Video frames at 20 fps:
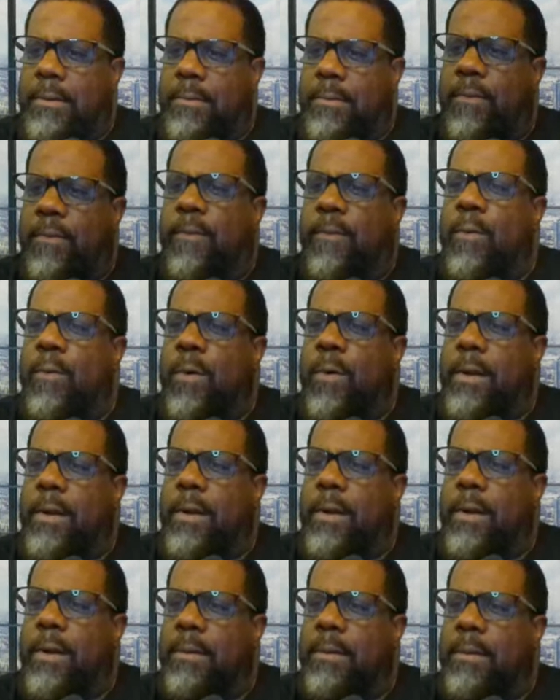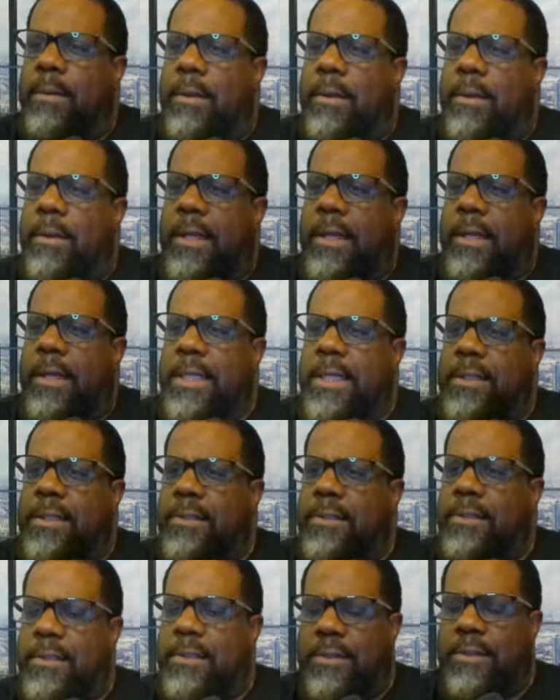Well, four. Uh, I think
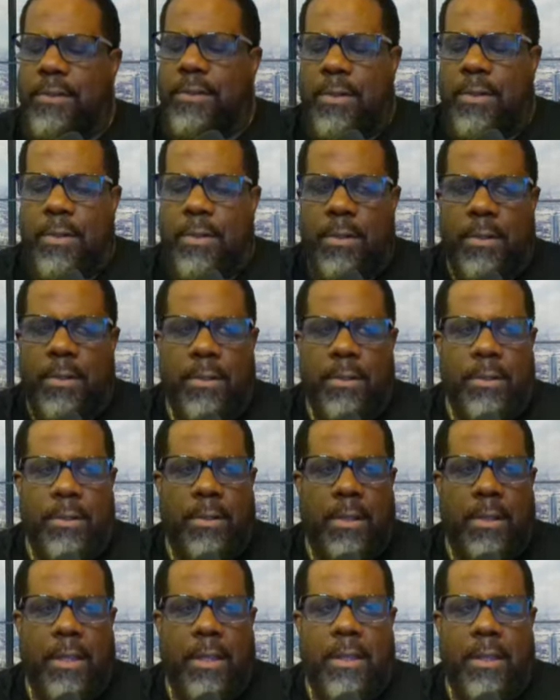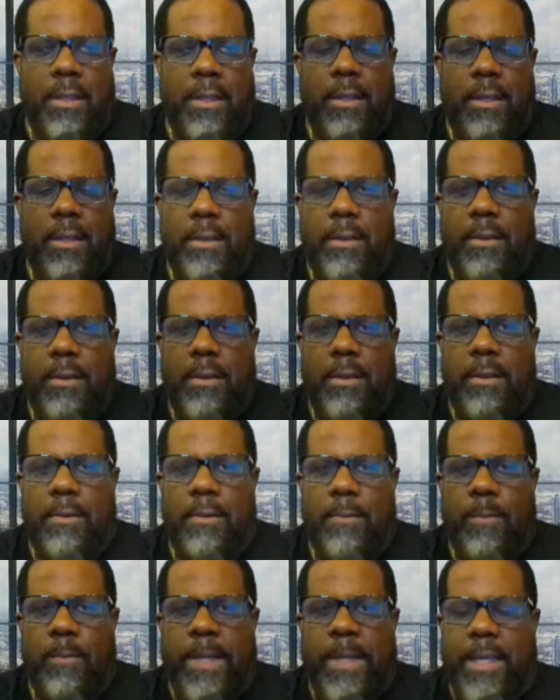this is
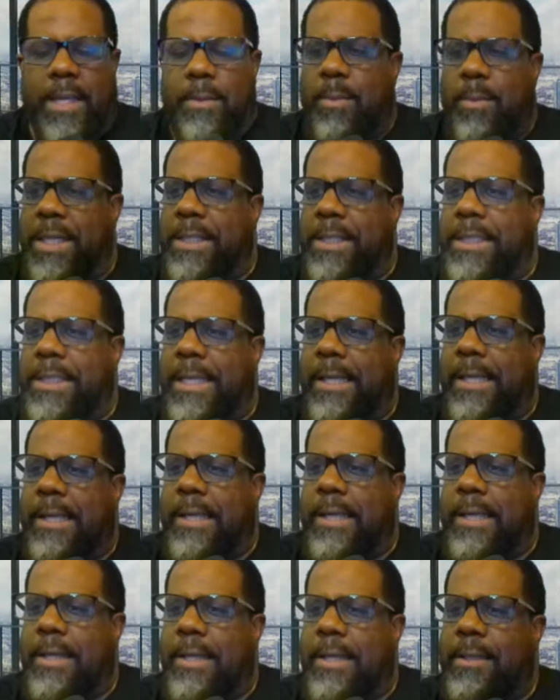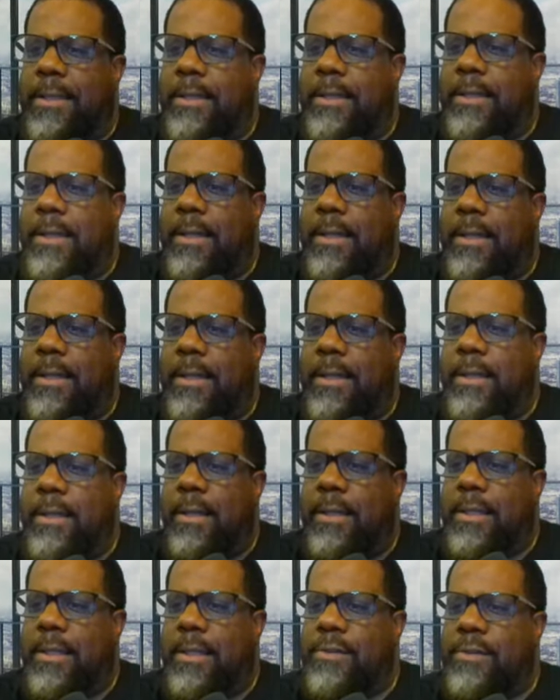uh wreck mankind, and
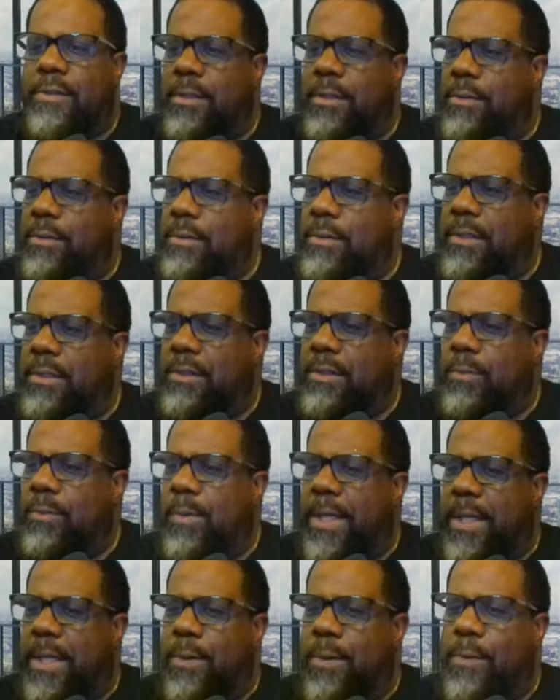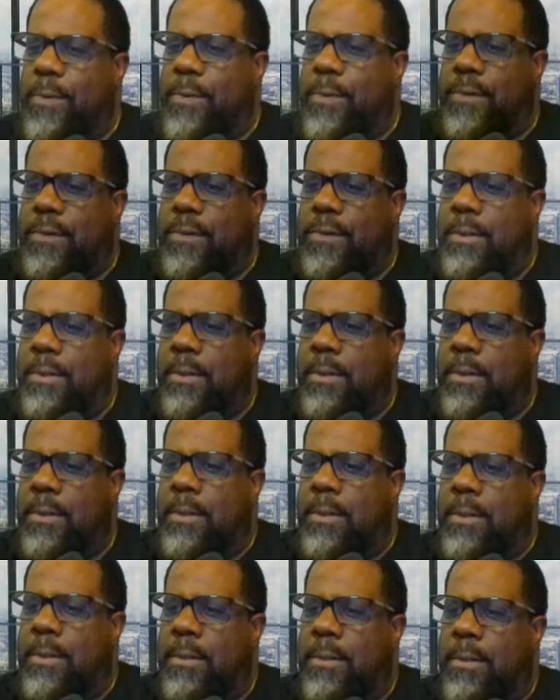I guess these are just whales.
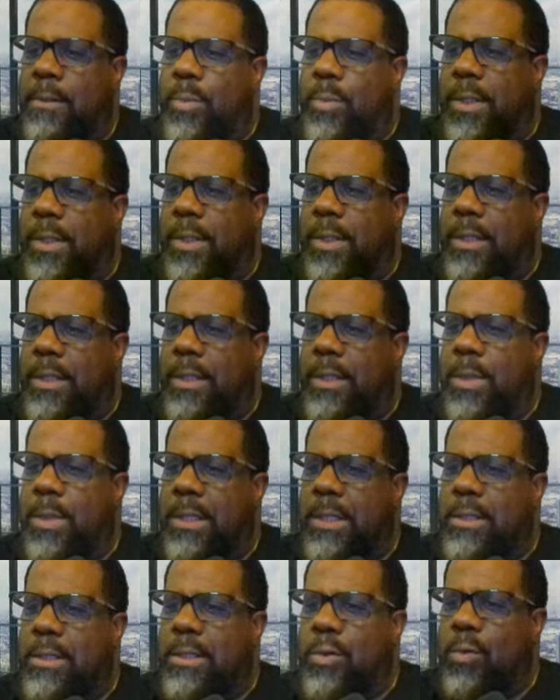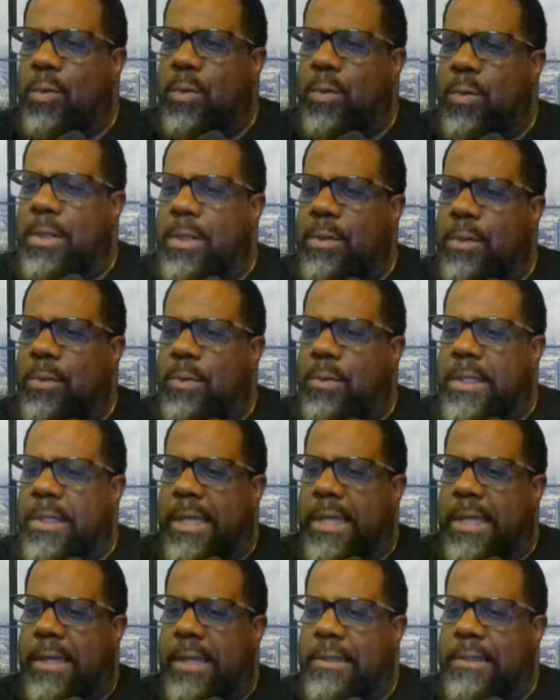But let me know what you
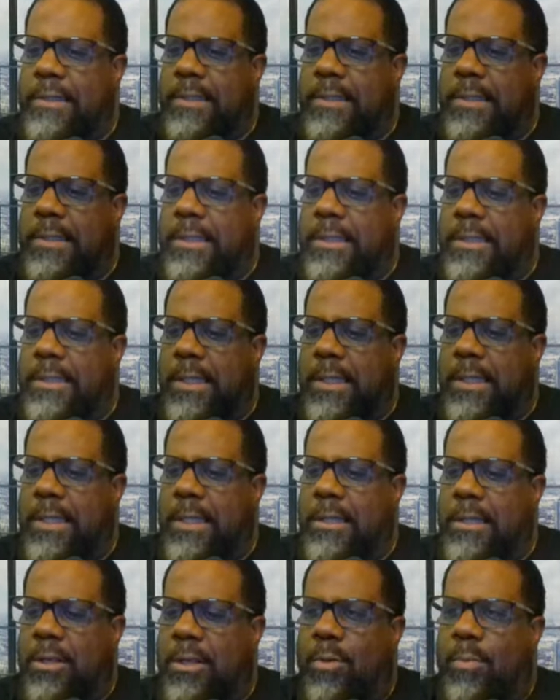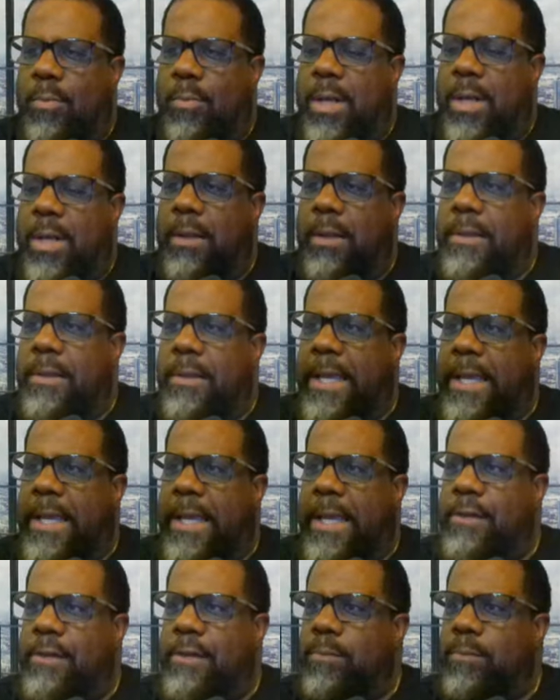guys think about
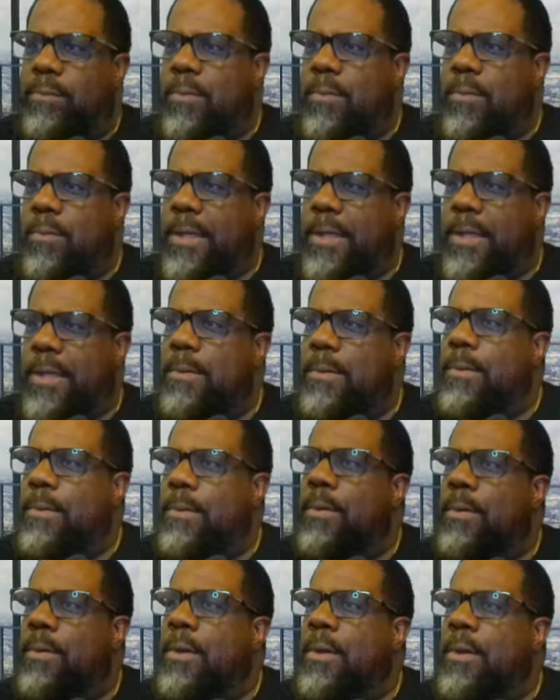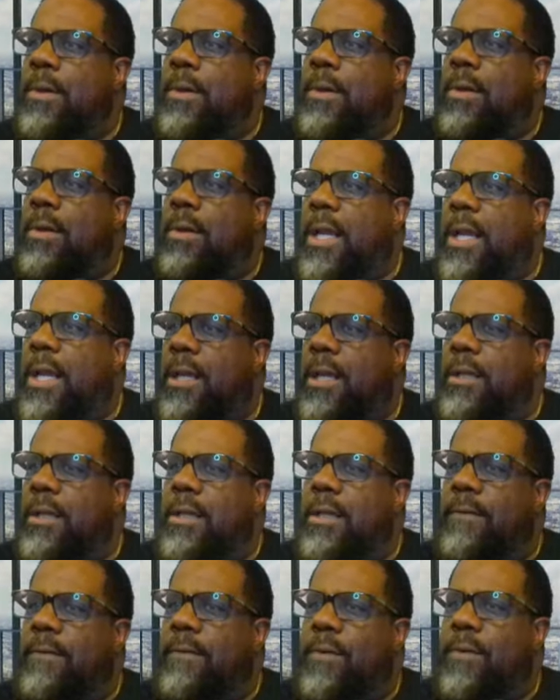that as well,
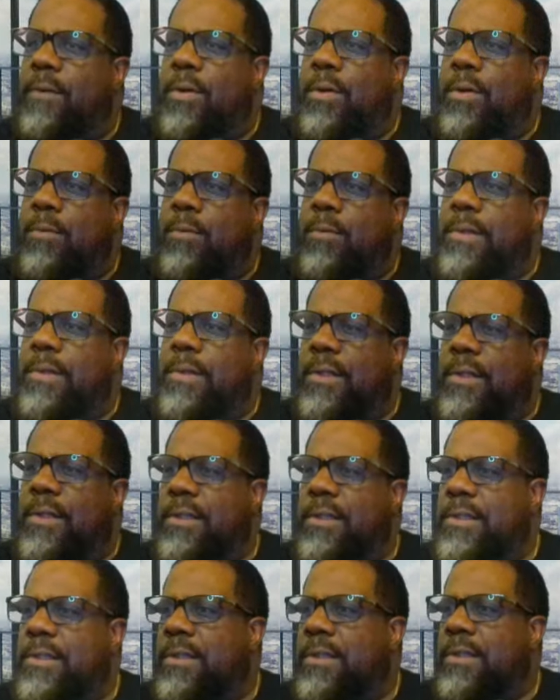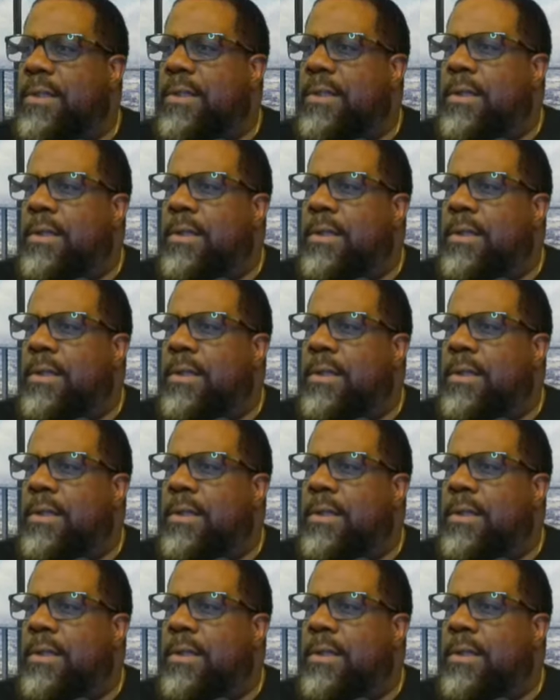and if you know what this